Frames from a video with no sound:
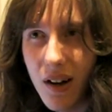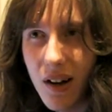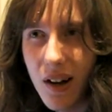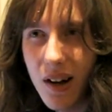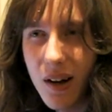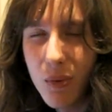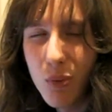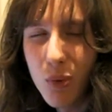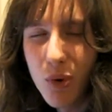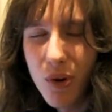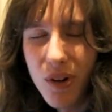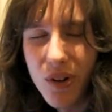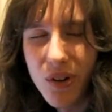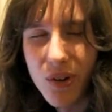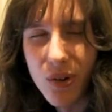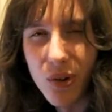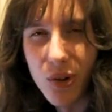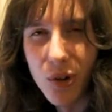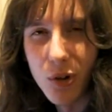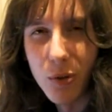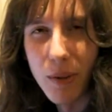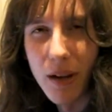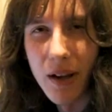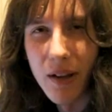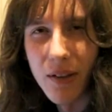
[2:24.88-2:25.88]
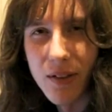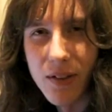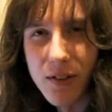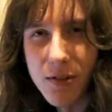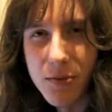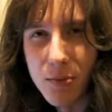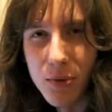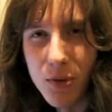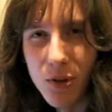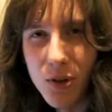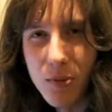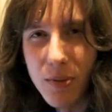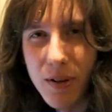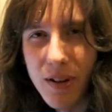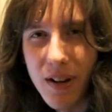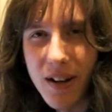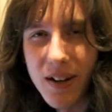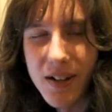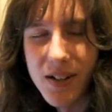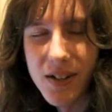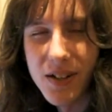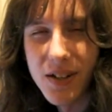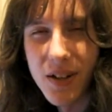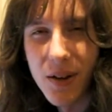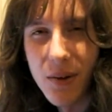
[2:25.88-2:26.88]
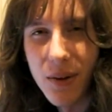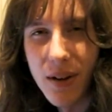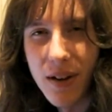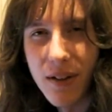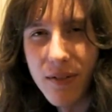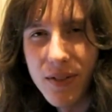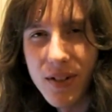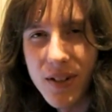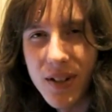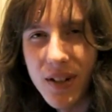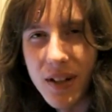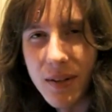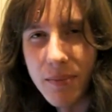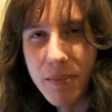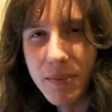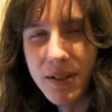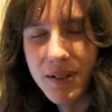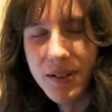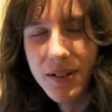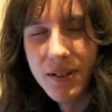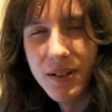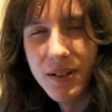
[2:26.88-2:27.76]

I want to talk about this more, but I just don't have time.